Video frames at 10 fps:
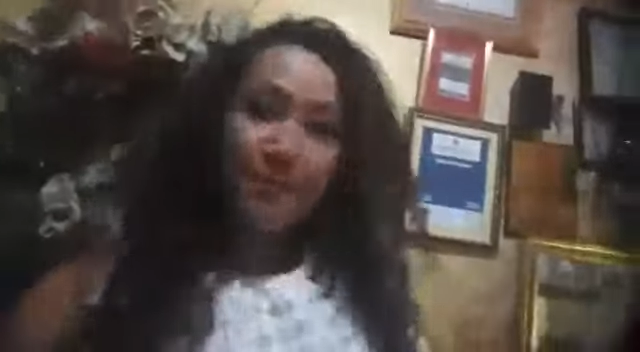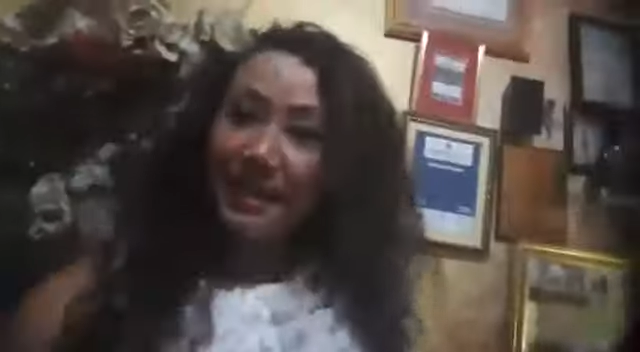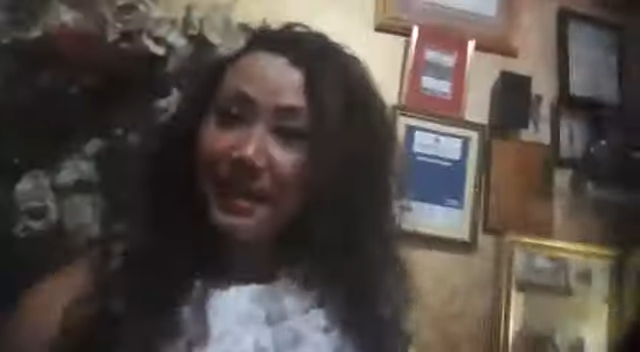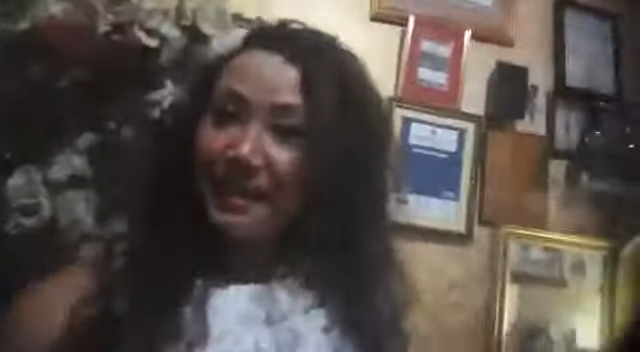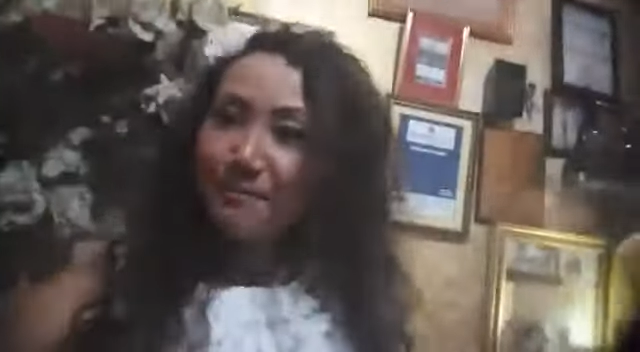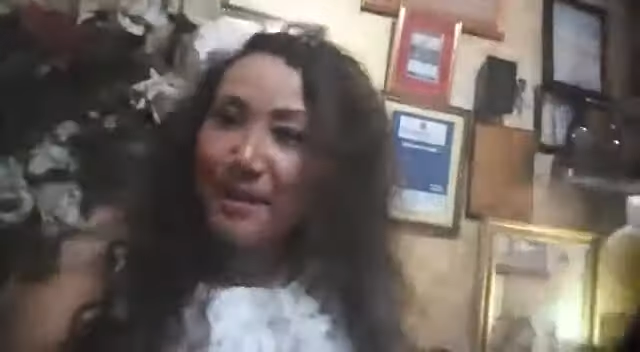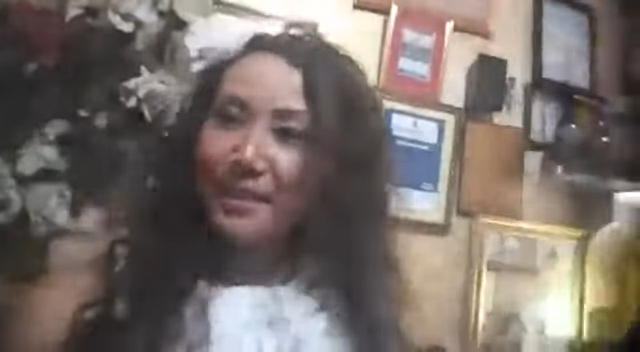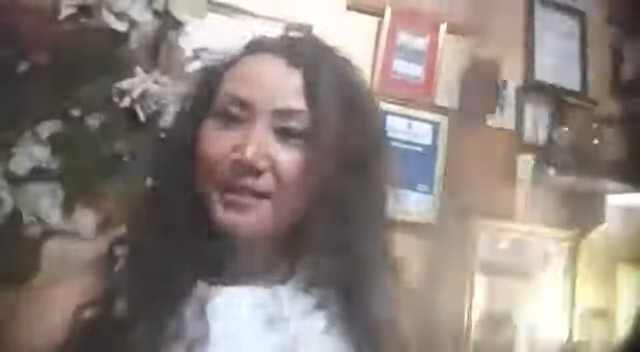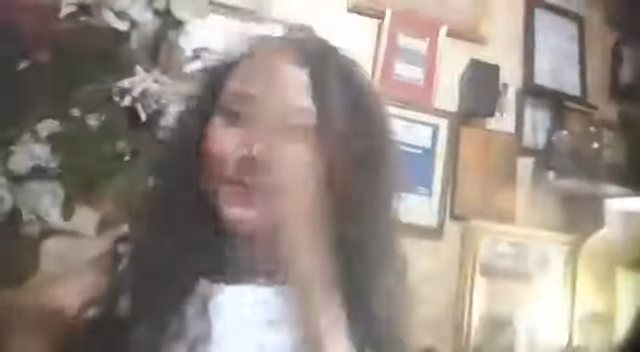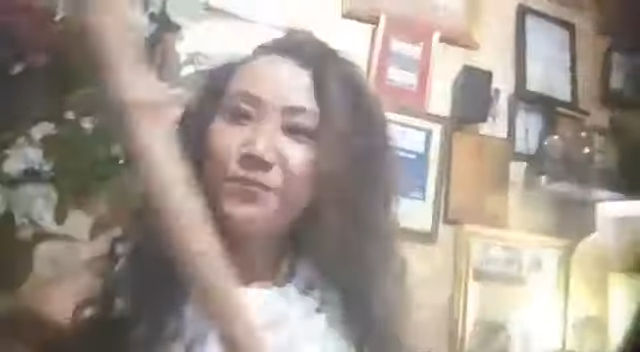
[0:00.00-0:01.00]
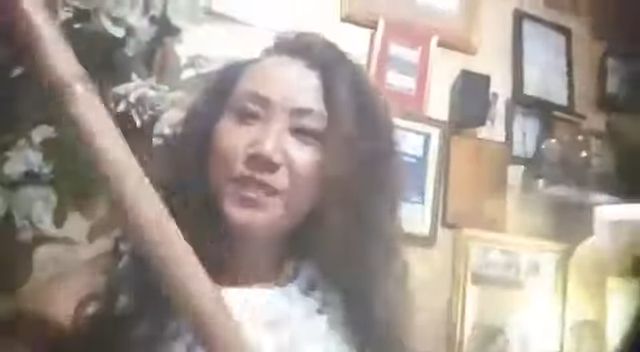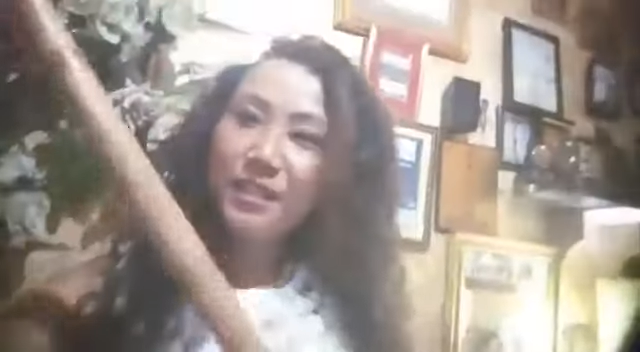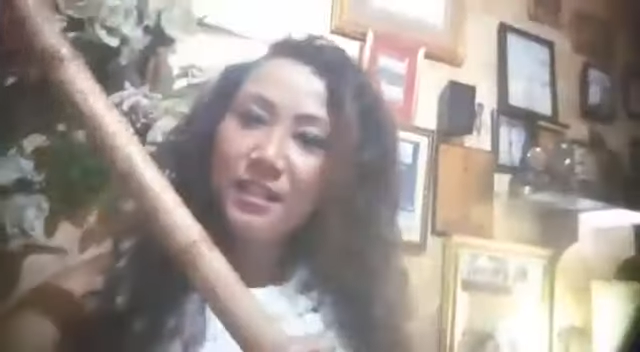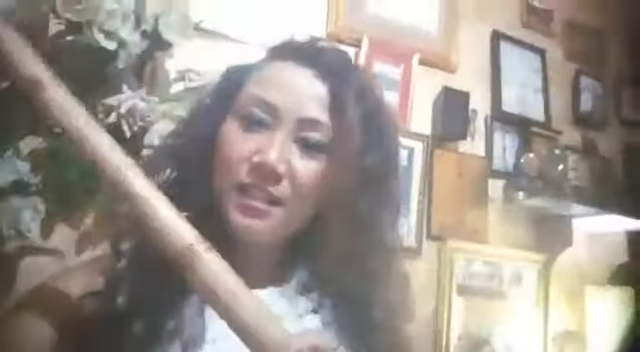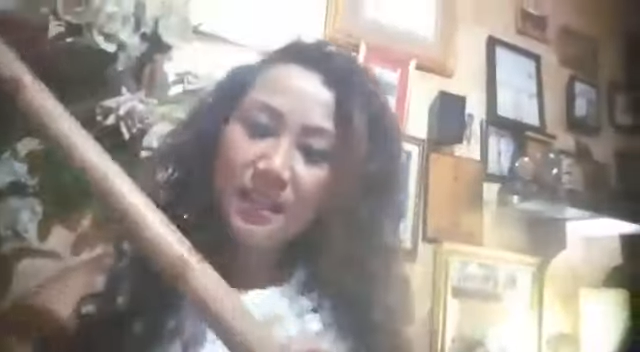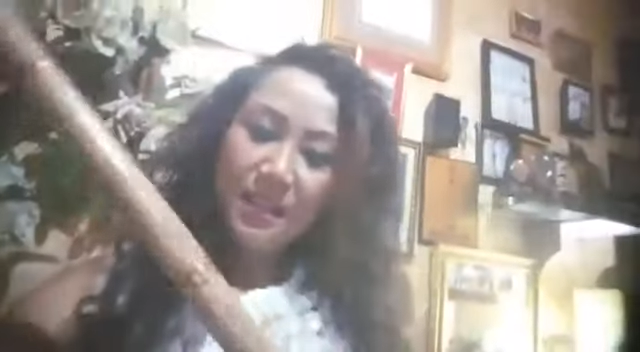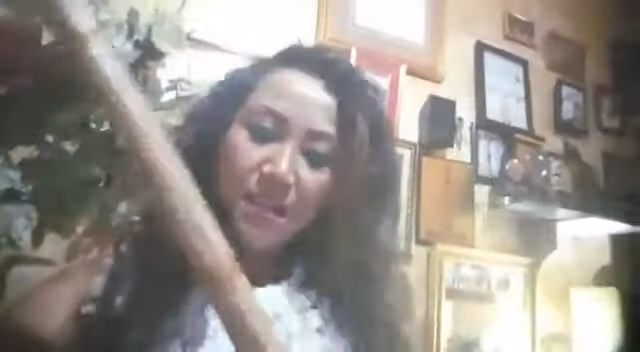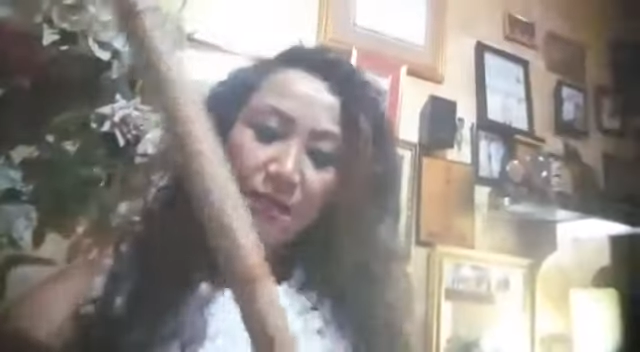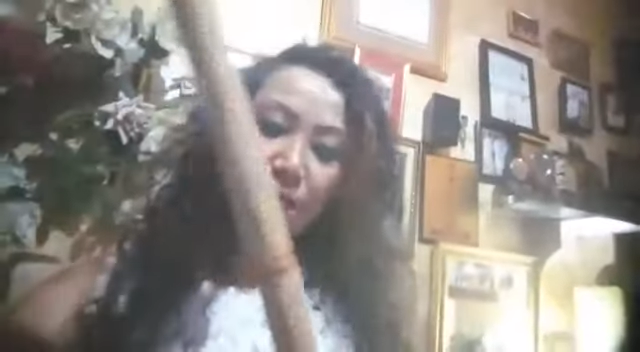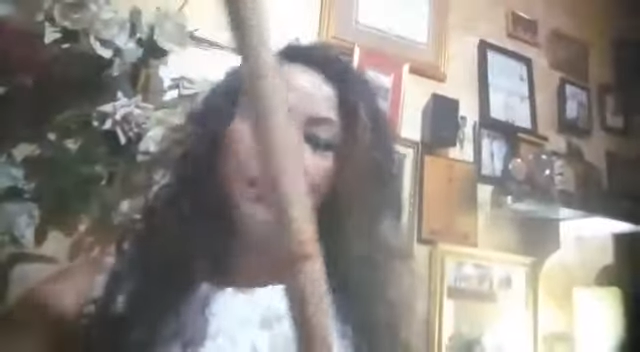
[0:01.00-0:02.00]
play my uh,
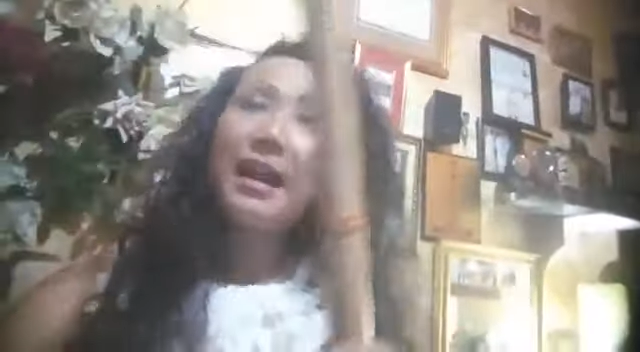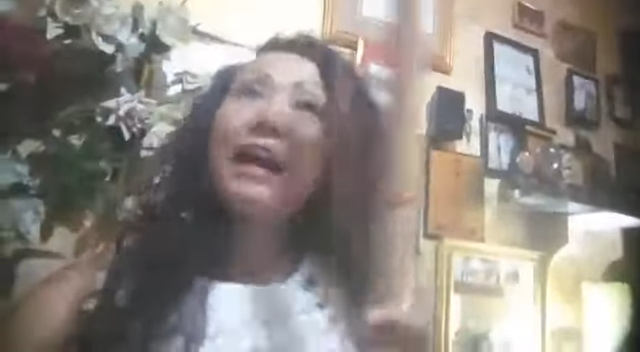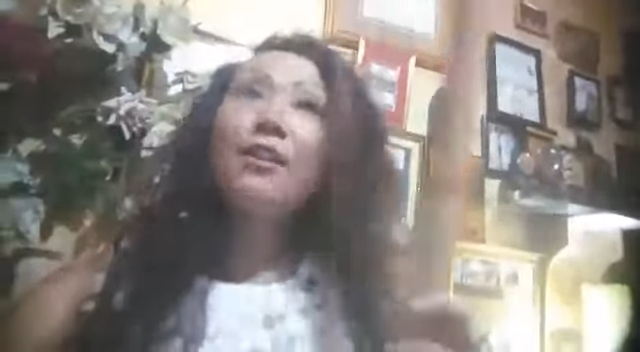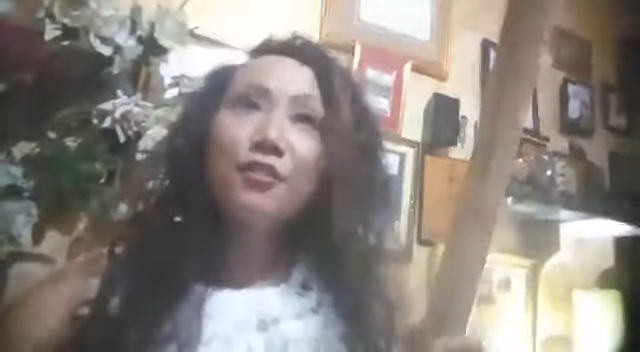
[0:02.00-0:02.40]
i'll